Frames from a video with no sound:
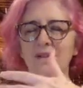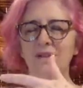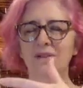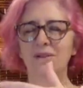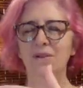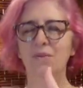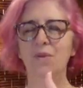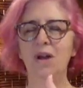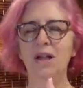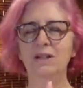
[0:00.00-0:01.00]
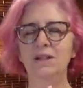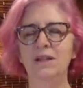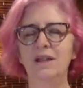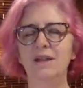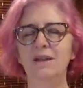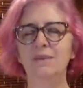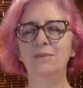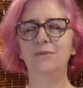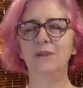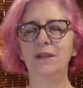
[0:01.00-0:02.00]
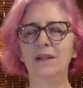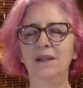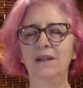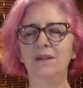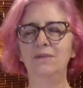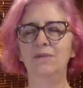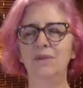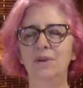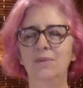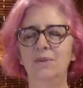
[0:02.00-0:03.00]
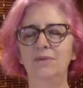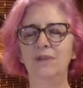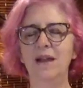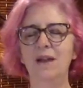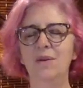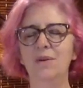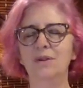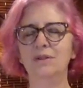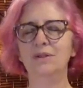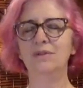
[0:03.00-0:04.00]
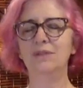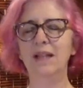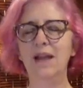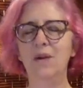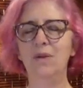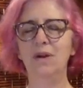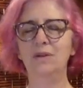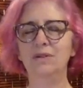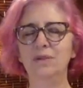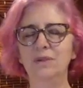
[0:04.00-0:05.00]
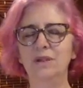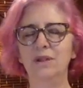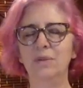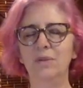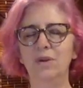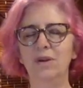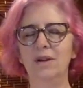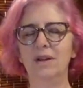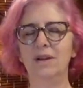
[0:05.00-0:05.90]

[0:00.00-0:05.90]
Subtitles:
so watch them flitting from flower to flower, doing their work.